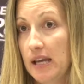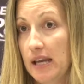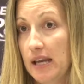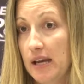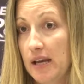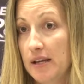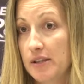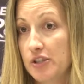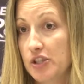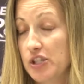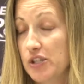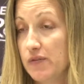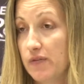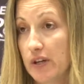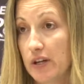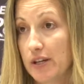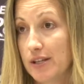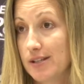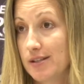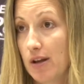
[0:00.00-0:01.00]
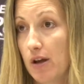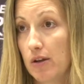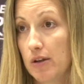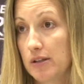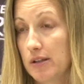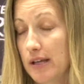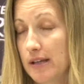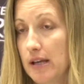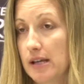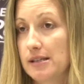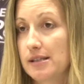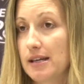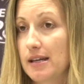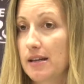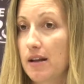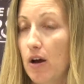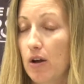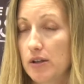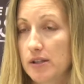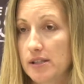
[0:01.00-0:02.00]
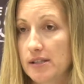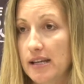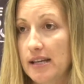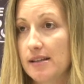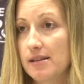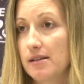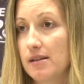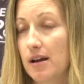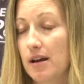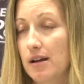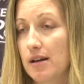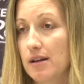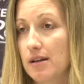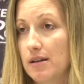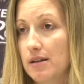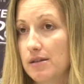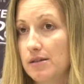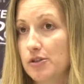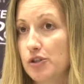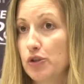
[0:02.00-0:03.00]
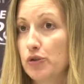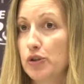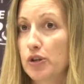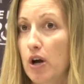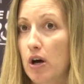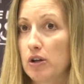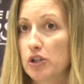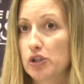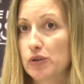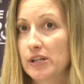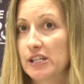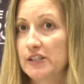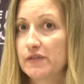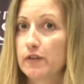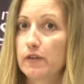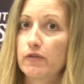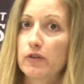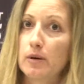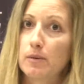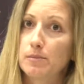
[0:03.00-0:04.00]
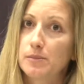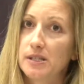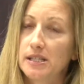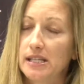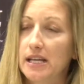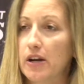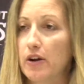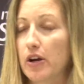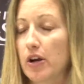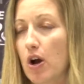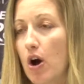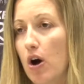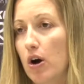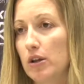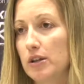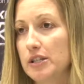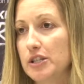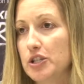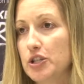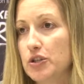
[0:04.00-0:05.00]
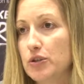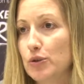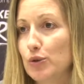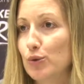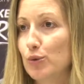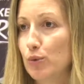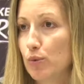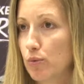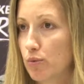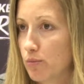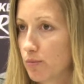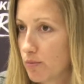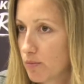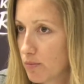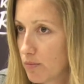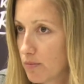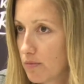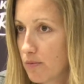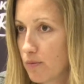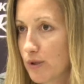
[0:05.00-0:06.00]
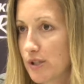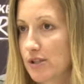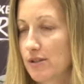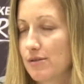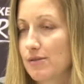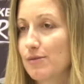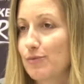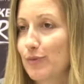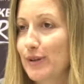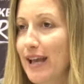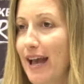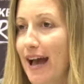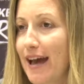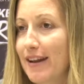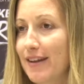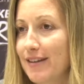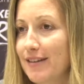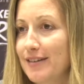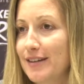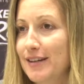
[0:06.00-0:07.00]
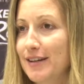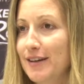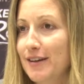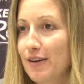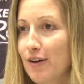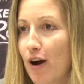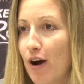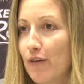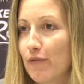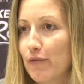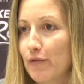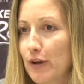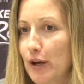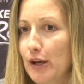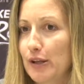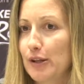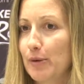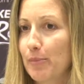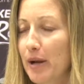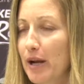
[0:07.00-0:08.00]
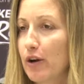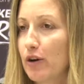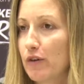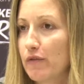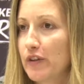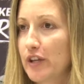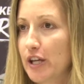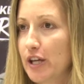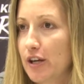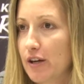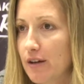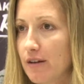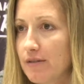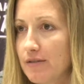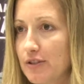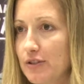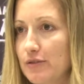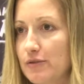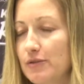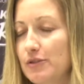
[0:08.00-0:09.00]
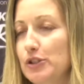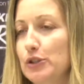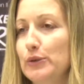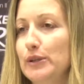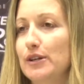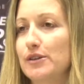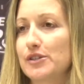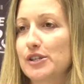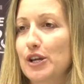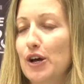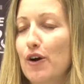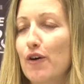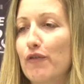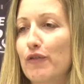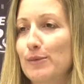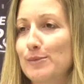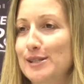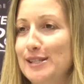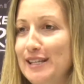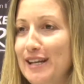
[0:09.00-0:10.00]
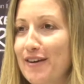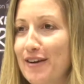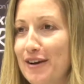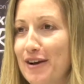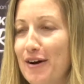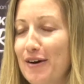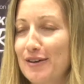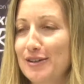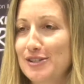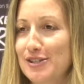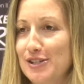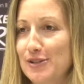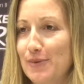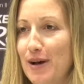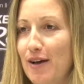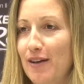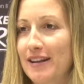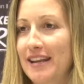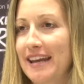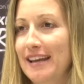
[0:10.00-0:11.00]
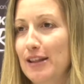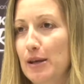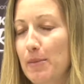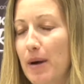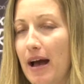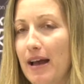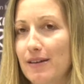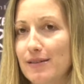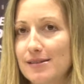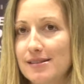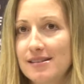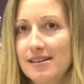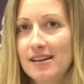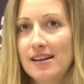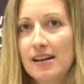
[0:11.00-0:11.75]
and she's very solid. Like I said, All-State junior college transfer from Sierra College, who was we had a libero of the year 2 years ago from Sierra College as well, and Haley Biles.